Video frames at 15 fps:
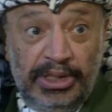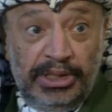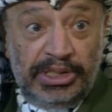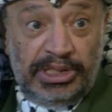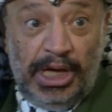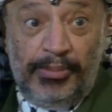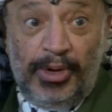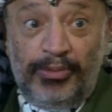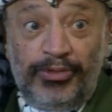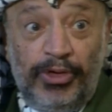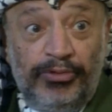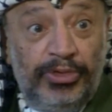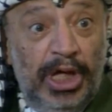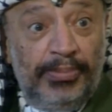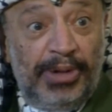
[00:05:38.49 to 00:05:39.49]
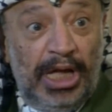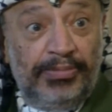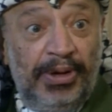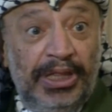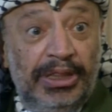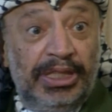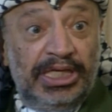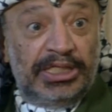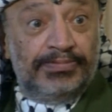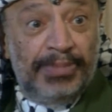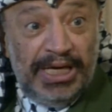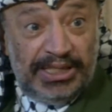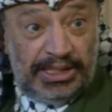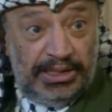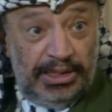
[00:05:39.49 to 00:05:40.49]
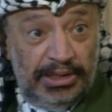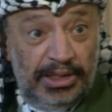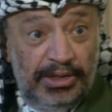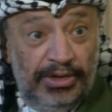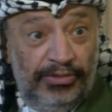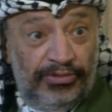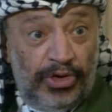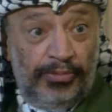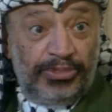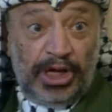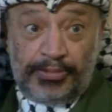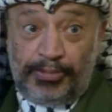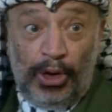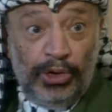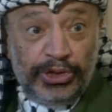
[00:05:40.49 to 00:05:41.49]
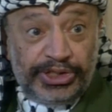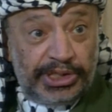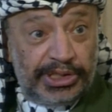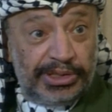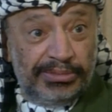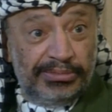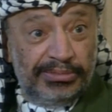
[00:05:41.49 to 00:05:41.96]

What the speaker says: Some of them had been dismissed from their posts.